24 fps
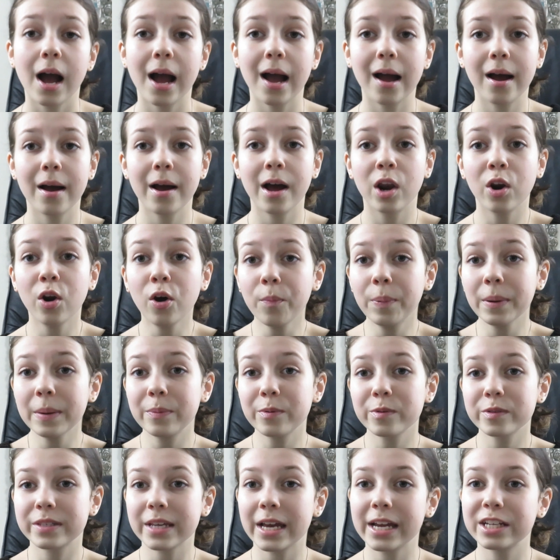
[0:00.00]
A lot of
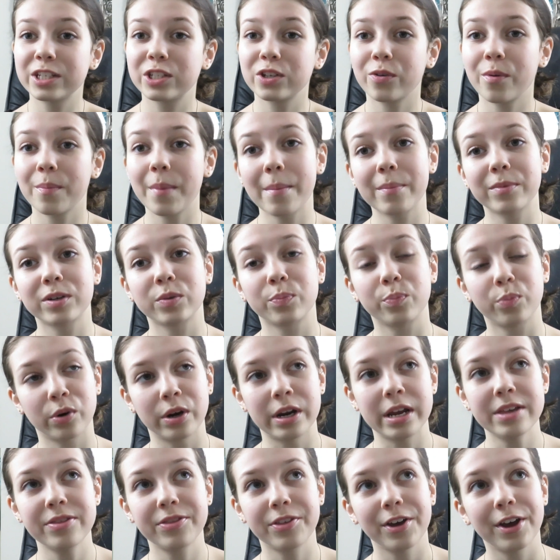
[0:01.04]
people say to remember to
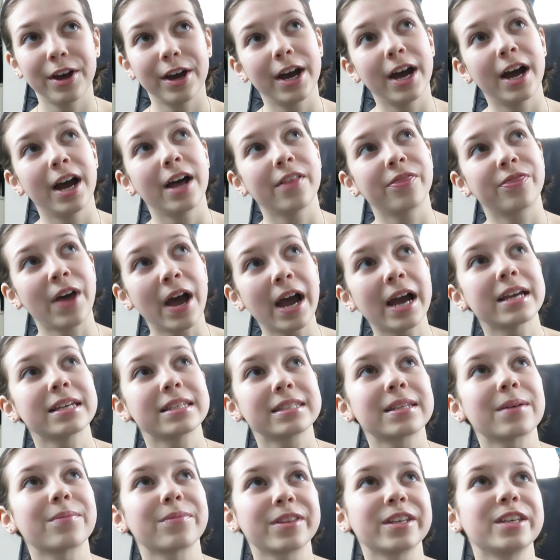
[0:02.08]
breathe. That
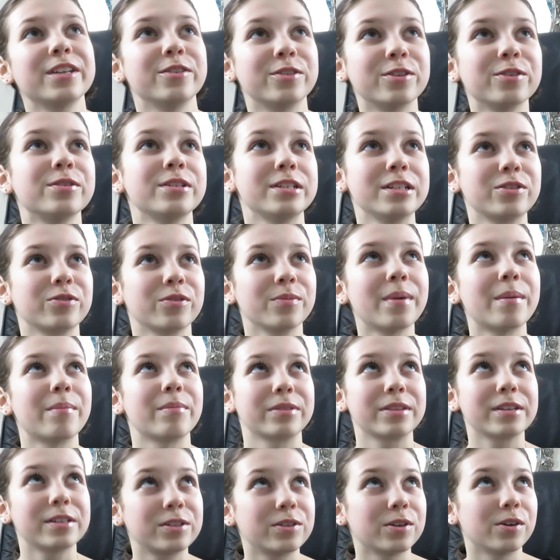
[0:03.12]
is something you do need to
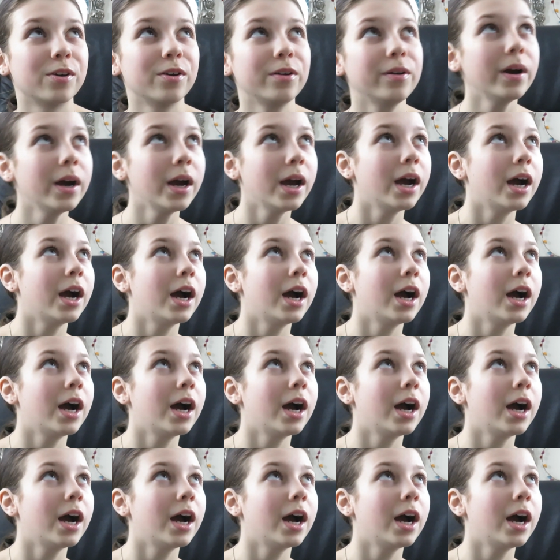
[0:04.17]
remember to do.